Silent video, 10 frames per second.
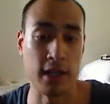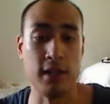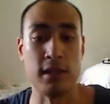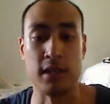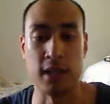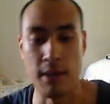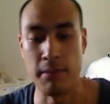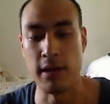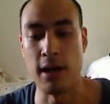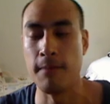on top of
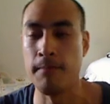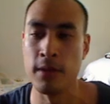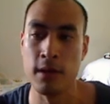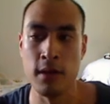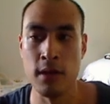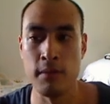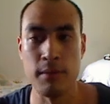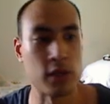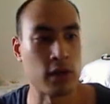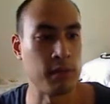that. But
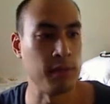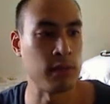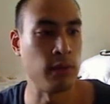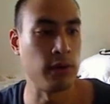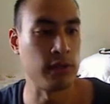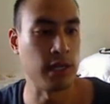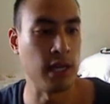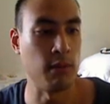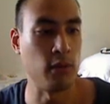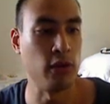trust me, SWTOR is a
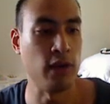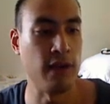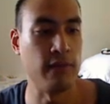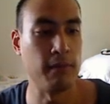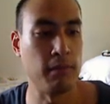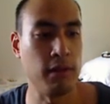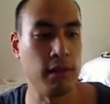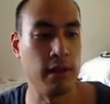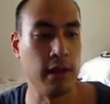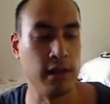game where you have
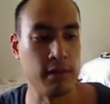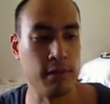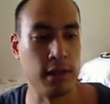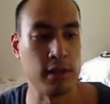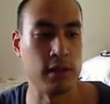plenty of spells.